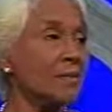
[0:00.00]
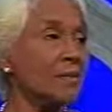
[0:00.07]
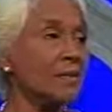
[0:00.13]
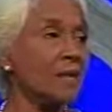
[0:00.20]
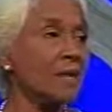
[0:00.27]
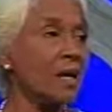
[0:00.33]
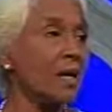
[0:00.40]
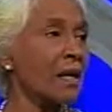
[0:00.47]

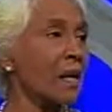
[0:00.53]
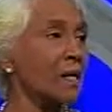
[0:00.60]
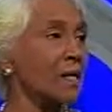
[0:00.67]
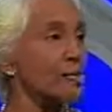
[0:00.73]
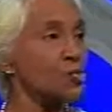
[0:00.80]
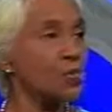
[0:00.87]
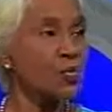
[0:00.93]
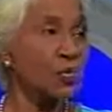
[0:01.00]
there are
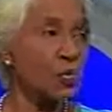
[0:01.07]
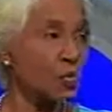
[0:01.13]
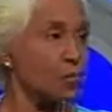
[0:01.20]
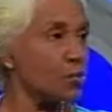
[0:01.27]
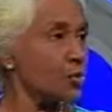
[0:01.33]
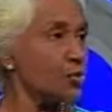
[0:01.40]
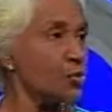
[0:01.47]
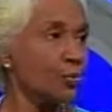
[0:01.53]

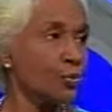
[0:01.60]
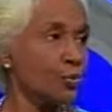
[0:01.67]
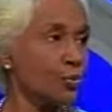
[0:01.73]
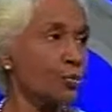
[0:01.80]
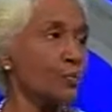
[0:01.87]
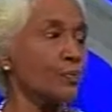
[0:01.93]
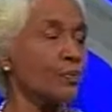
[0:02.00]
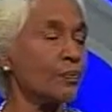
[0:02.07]
two
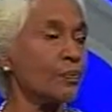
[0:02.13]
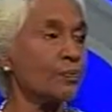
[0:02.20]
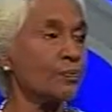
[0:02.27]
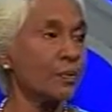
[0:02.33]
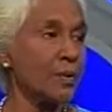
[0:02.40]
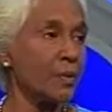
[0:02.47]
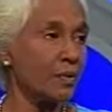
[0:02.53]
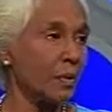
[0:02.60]

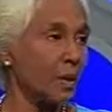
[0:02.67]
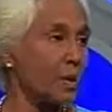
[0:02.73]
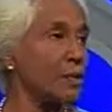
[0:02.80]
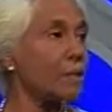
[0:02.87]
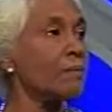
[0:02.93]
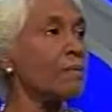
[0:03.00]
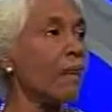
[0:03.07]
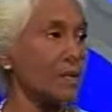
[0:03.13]

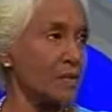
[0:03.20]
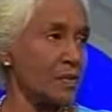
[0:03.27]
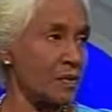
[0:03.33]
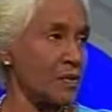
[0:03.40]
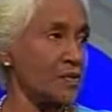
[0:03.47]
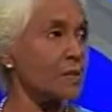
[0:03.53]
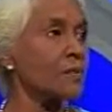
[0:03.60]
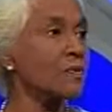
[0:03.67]
permanent
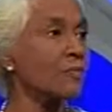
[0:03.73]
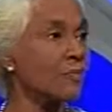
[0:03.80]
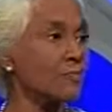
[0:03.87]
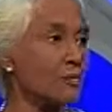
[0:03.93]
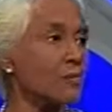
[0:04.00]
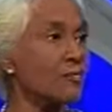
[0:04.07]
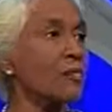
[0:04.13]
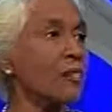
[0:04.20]
mothers
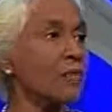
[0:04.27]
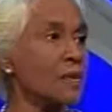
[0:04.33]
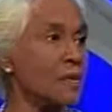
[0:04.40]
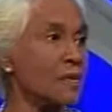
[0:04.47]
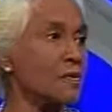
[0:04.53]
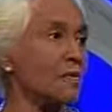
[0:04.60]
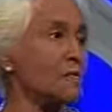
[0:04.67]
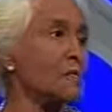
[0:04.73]
for
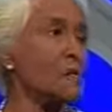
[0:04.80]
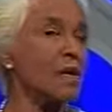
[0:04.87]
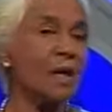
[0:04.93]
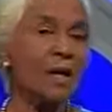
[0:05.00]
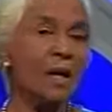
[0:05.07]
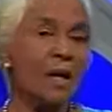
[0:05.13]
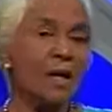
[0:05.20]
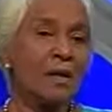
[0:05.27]
these,
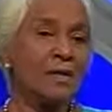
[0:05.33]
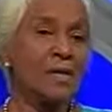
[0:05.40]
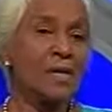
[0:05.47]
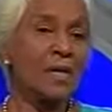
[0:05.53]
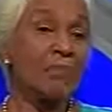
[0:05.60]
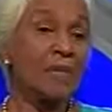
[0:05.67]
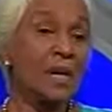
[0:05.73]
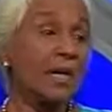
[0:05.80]

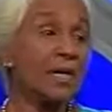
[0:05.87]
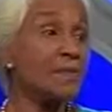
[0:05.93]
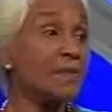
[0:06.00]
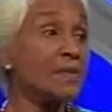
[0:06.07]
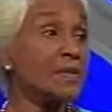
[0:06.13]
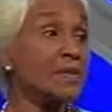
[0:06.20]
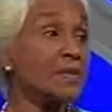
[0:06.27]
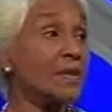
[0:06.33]

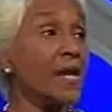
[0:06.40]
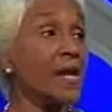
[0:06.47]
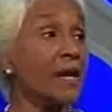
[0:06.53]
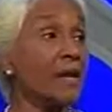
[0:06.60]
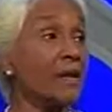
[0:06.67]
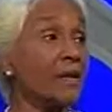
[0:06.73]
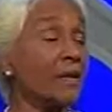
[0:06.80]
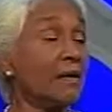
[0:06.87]
sometimes
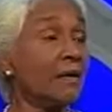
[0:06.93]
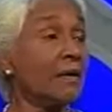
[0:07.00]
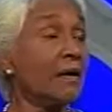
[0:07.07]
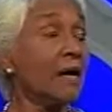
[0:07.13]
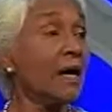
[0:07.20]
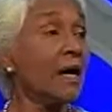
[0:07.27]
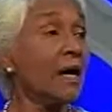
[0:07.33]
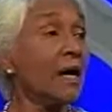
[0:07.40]
10,
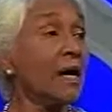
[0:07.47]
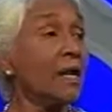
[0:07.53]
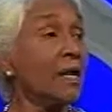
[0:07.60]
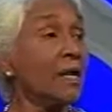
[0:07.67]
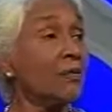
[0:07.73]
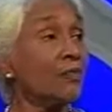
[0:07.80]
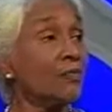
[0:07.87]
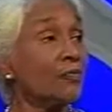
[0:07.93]

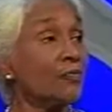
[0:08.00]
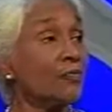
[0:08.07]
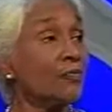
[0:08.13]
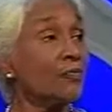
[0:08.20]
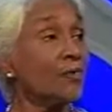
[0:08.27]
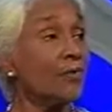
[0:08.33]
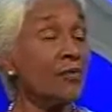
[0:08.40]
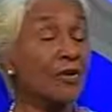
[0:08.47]

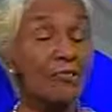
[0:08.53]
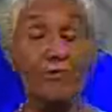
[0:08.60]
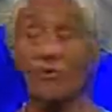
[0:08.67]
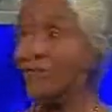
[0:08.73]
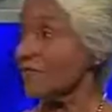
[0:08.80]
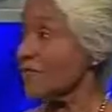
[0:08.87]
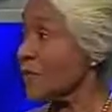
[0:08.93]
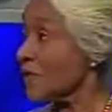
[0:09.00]
even
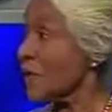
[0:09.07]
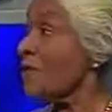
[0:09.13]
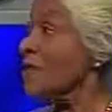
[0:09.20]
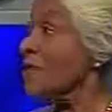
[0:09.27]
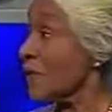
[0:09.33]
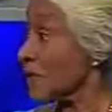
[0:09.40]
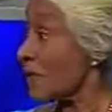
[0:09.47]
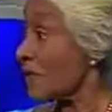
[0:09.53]
15
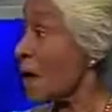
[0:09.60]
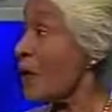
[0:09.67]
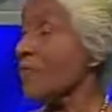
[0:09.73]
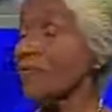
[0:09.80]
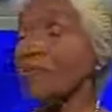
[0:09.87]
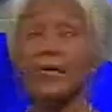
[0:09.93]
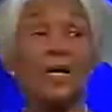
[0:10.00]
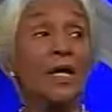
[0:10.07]
we have
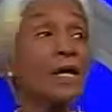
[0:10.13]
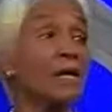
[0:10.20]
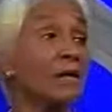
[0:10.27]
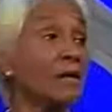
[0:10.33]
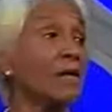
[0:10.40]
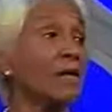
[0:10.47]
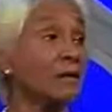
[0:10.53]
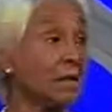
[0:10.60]

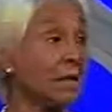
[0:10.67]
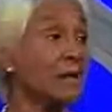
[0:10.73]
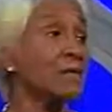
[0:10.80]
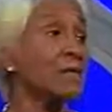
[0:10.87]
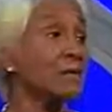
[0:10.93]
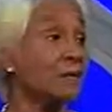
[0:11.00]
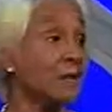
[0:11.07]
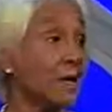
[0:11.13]

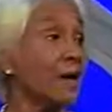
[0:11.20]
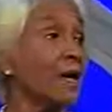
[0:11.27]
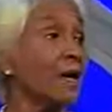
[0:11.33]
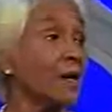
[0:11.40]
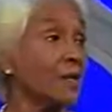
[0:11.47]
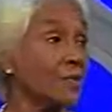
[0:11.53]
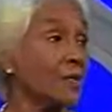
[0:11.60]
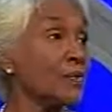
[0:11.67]
girls
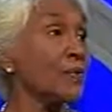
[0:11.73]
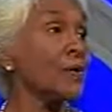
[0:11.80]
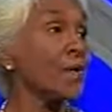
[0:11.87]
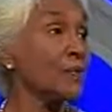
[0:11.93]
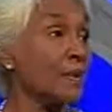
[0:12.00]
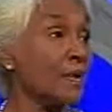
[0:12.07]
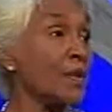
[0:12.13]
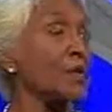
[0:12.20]

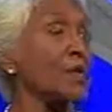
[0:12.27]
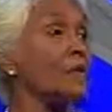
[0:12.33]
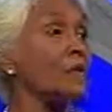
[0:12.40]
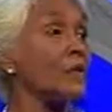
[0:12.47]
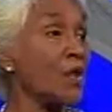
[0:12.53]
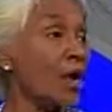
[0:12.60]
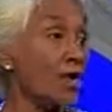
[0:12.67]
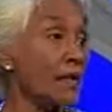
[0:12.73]
together in this
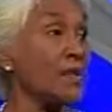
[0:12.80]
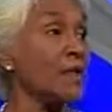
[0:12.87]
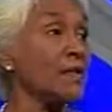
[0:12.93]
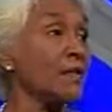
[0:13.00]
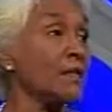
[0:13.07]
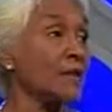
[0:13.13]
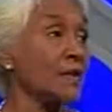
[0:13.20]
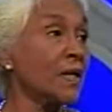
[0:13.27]

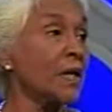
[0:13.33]
cottage.